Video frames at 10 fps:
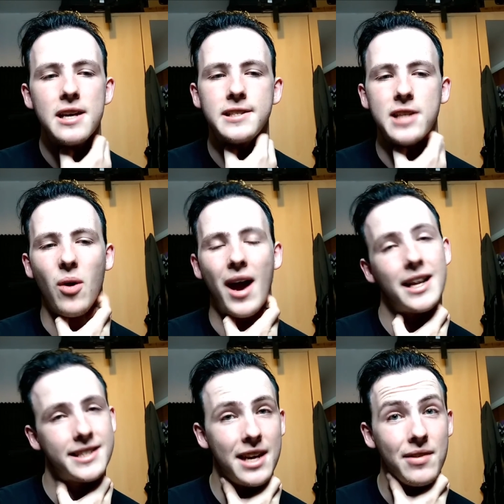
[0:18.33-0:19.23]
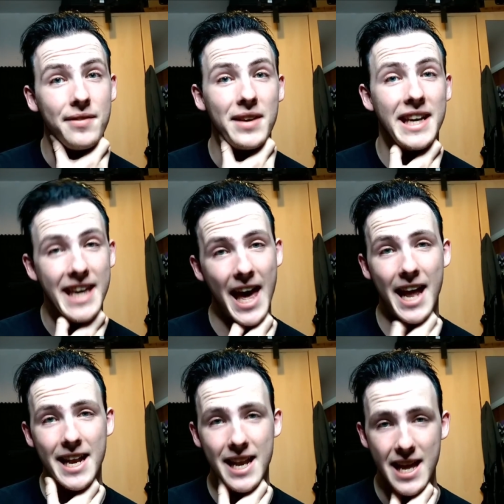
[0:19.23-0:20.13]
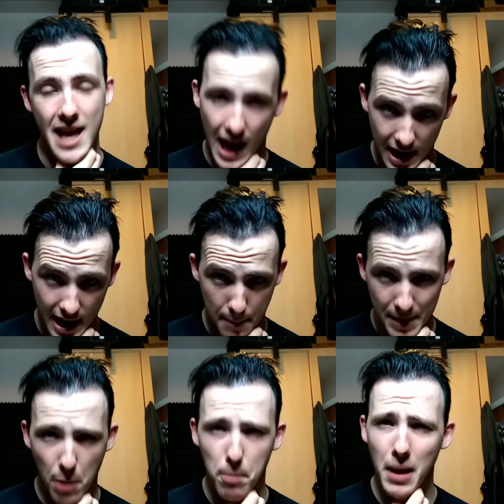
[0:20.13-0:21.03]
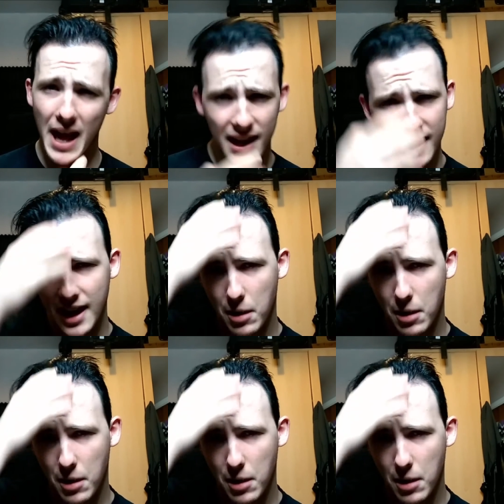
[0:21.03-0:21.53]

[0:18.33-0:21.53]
So I had to get rid of it again, and I'm now black.